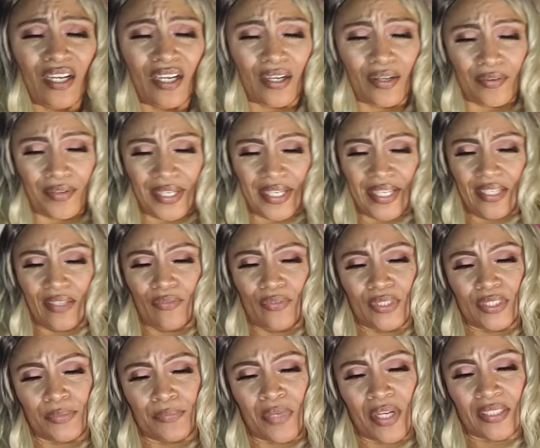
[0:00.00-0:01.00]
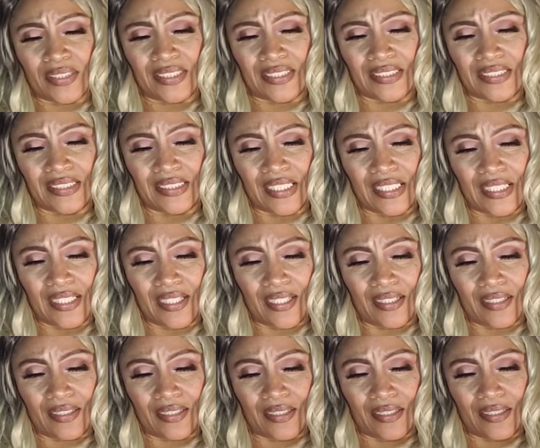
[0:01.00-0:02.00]
All right, was
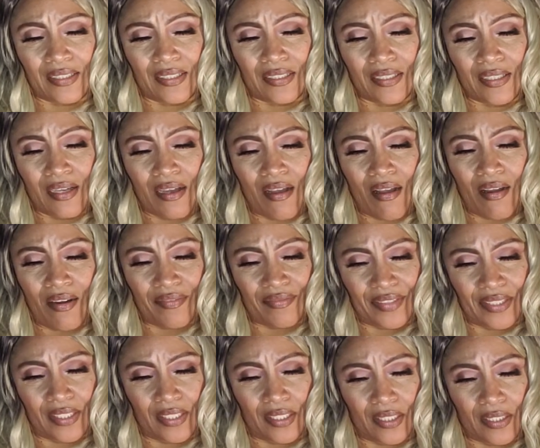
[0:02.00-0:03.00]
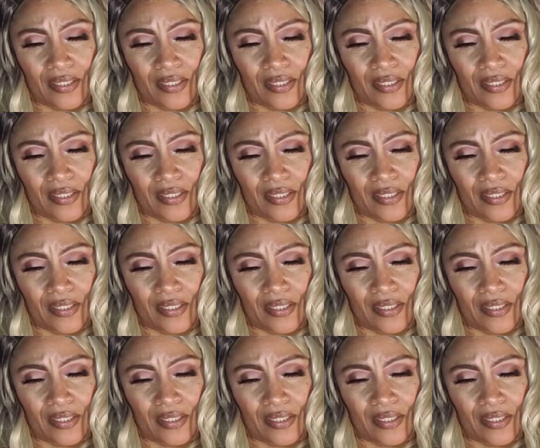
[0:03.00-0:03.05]
Marcia Harvey.